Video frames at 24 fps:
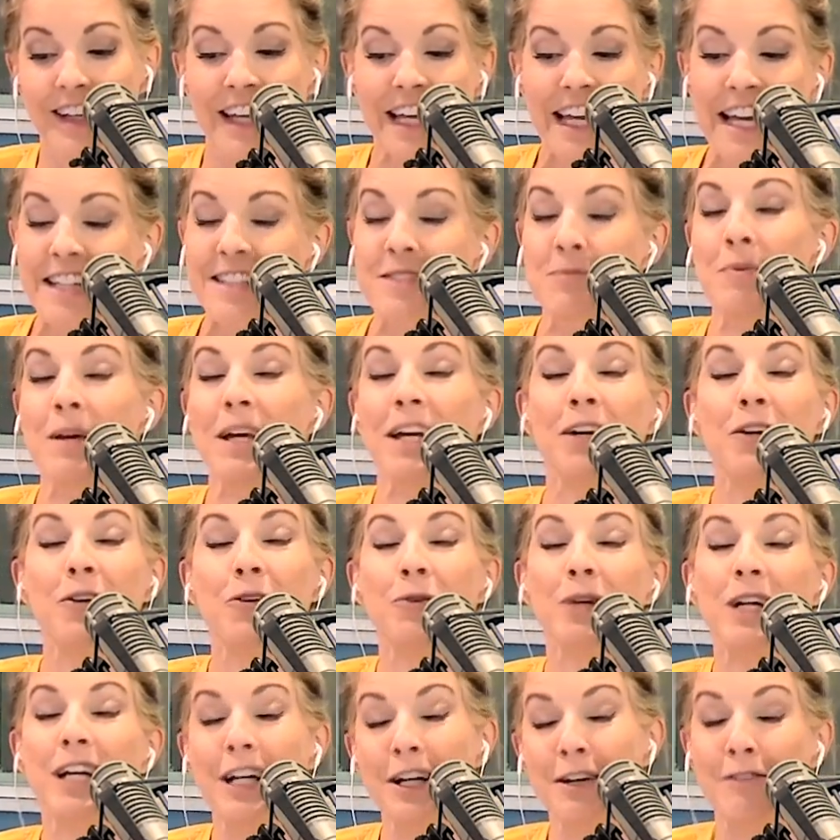It's being
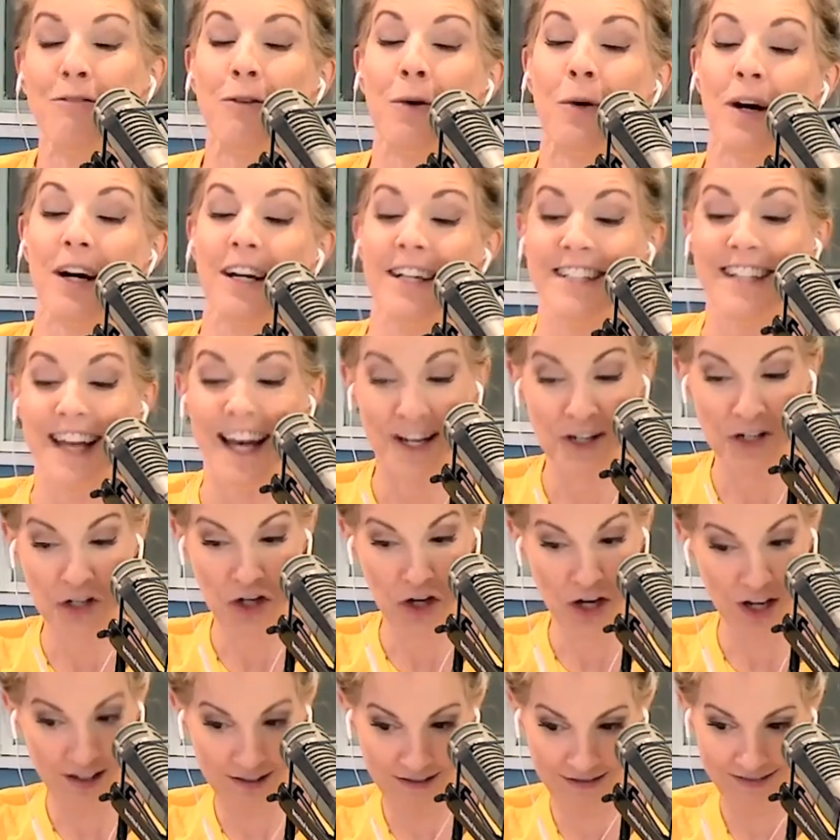greedy for
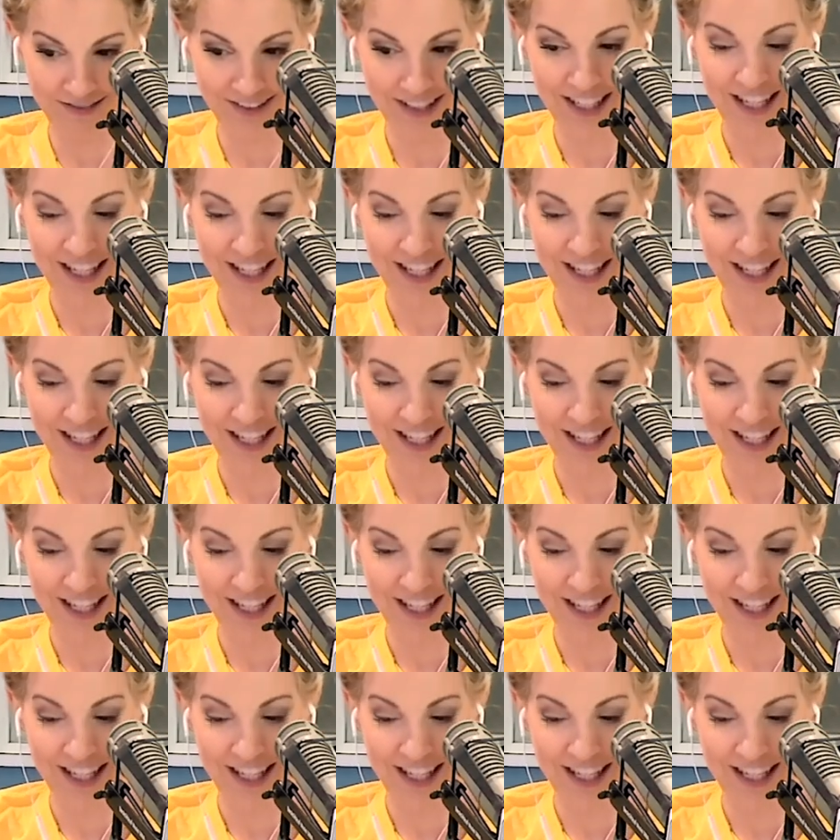attention.